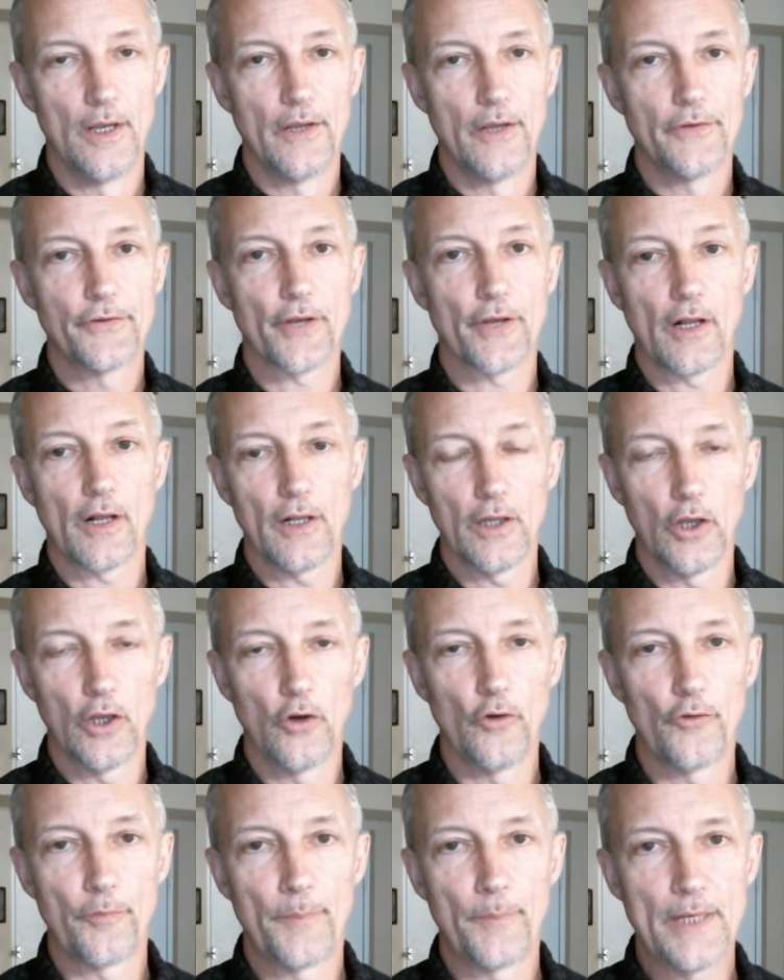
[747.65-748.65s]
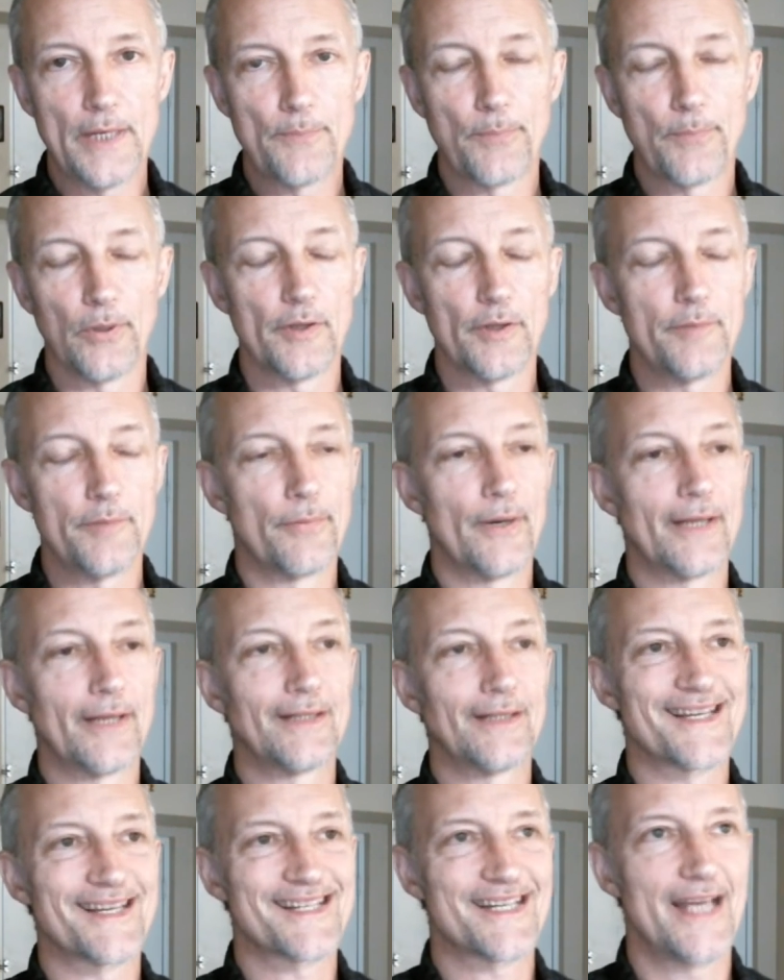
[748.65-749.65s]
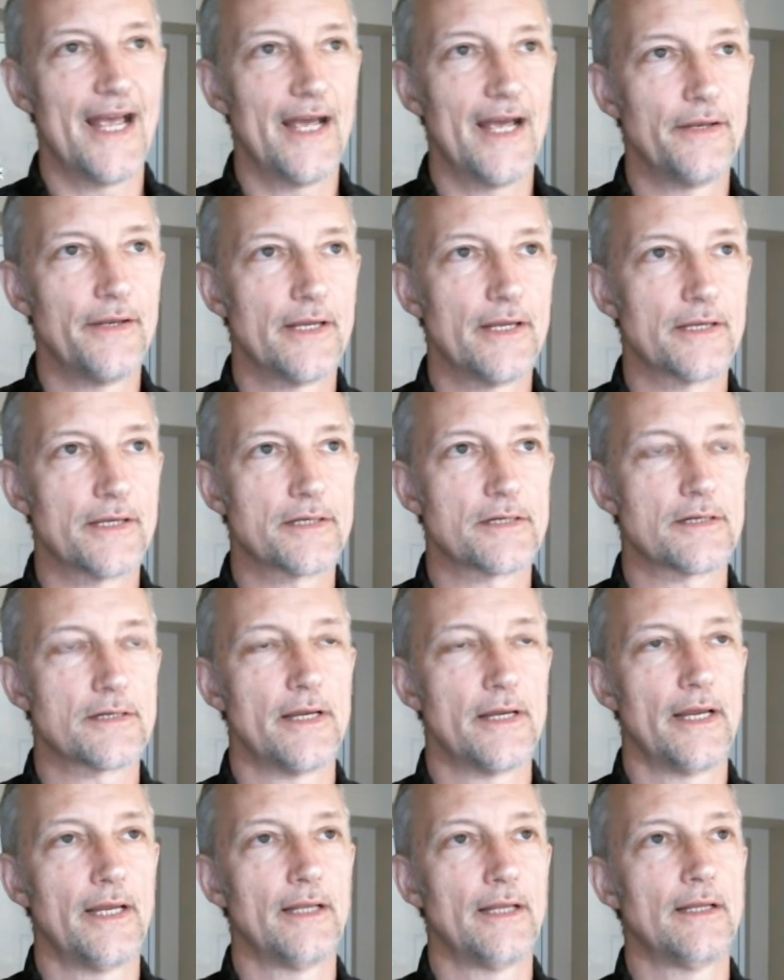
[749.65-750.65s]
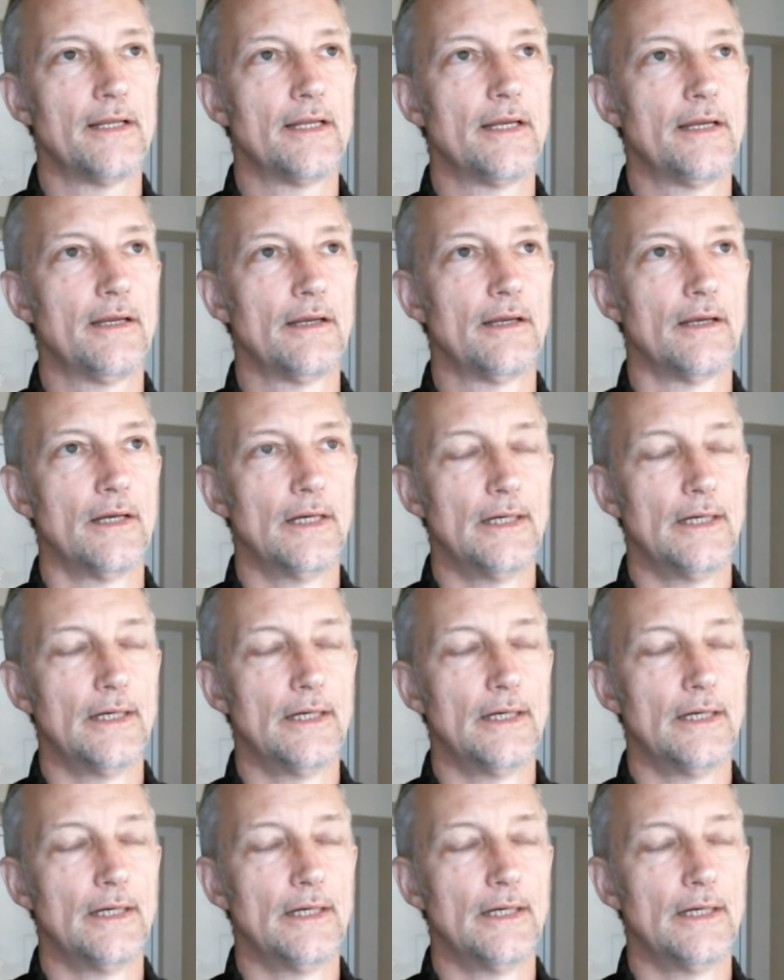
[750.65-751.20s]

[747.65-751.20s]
to clothe people and bring the sadness and the